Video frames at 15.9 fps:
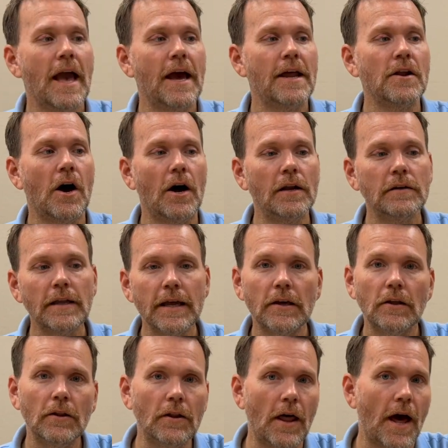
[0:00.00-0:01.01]
And
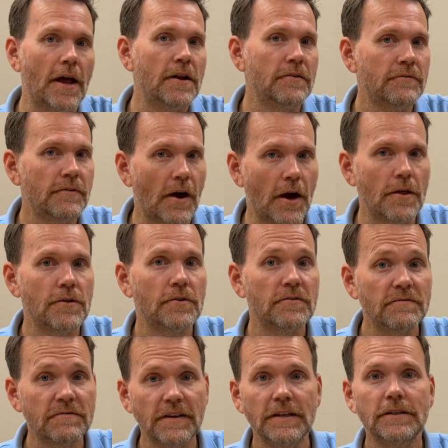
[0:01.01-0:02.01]
unlike a lot of
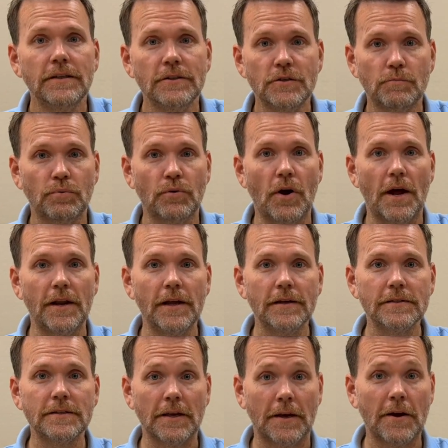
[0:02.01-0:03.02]
other vintage
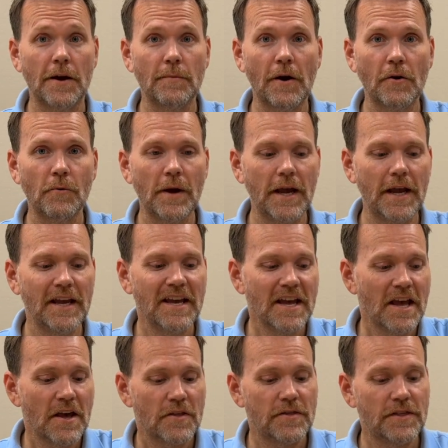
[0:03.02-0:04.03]
products that come our way,
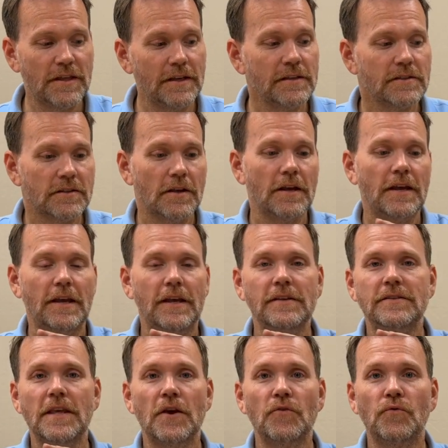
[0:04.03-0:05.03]
this
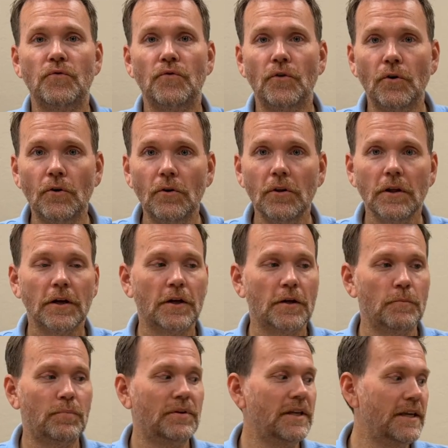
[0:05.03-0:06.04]
is a full,
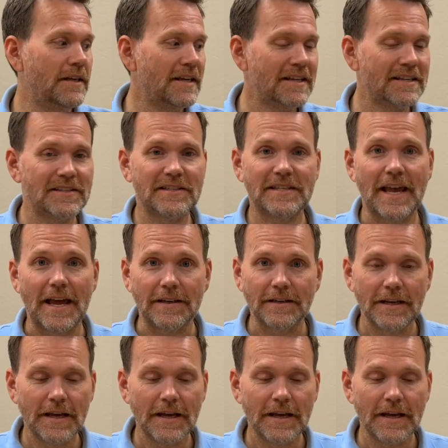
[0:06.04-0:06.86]
complete set.